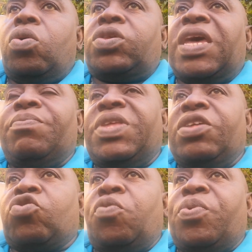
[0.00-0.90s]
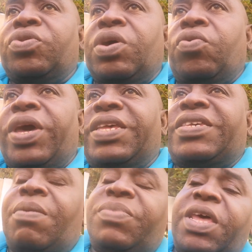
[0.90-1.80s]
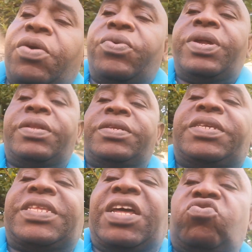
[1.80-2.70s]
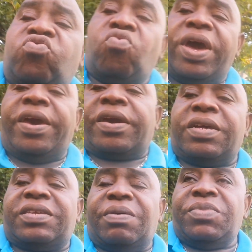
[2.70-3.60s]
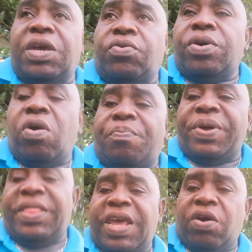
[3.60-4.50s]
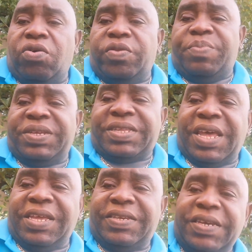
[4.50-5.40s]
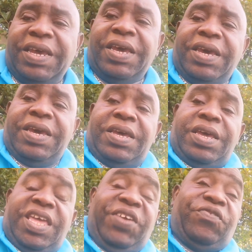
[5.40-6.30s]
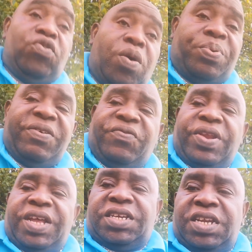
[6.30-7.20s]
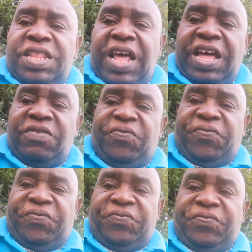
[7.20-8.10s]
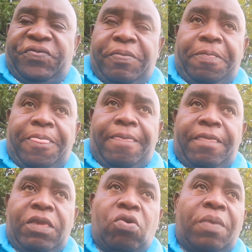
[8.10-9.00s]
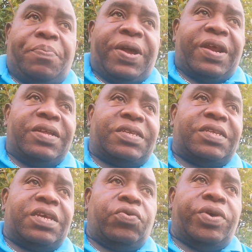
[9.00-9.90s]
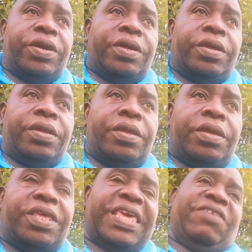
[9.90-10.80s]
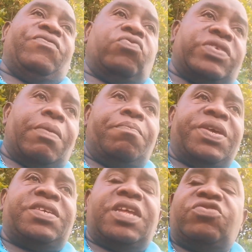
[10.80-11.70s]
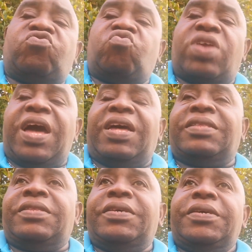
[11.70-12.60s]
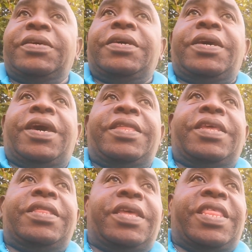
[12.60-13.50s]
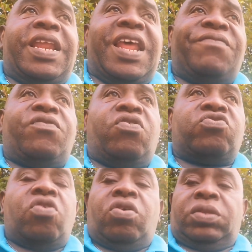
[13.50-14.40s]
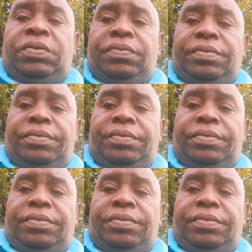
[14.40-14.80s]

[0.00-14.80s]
some they drop on the way, some they will start to work, some they will open their own business. If you are privileged enough, your parents, they will give you some business to run, and then the life goes on.